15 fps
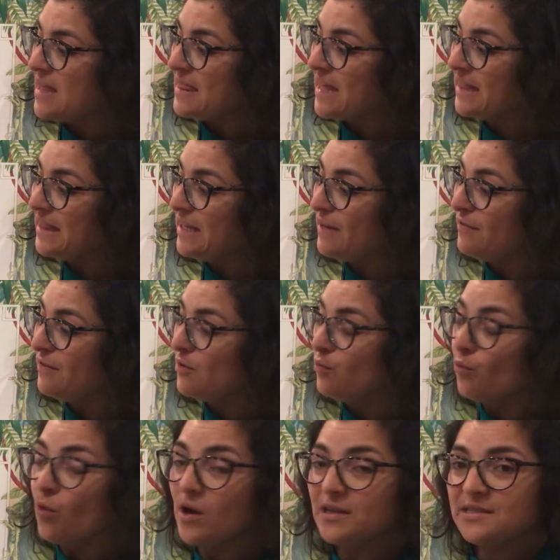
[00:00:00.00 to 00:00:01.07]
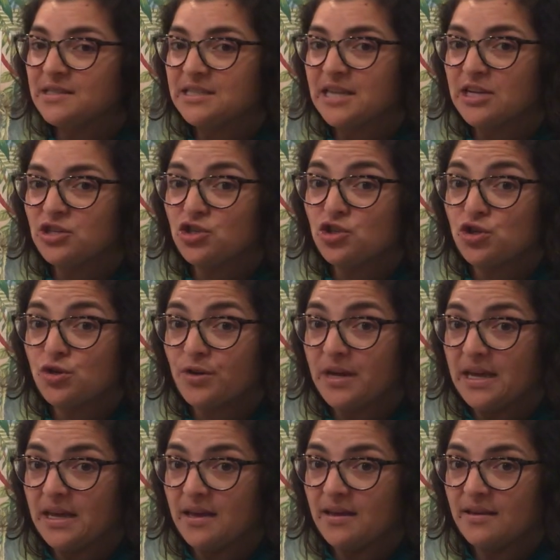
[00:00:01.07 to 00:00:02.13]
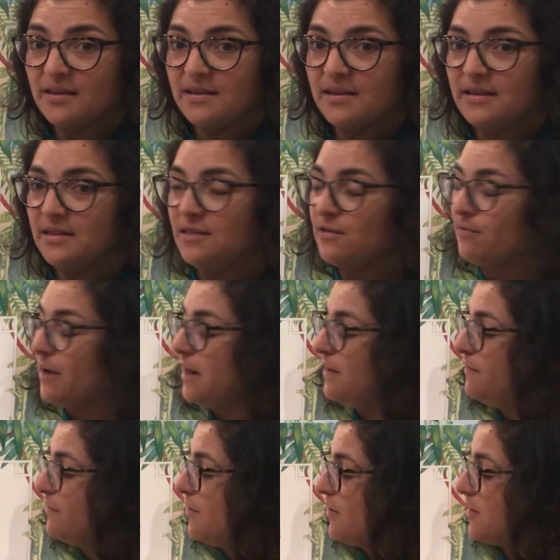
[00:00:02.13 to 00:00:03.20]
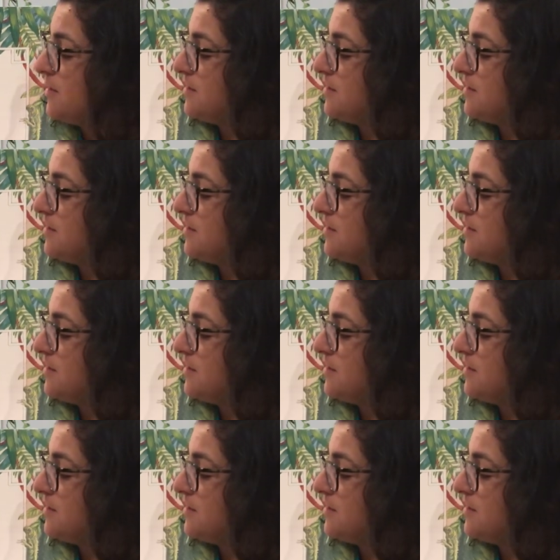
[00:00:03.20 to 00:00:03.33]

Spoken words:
that live in one such tree in the rainforest.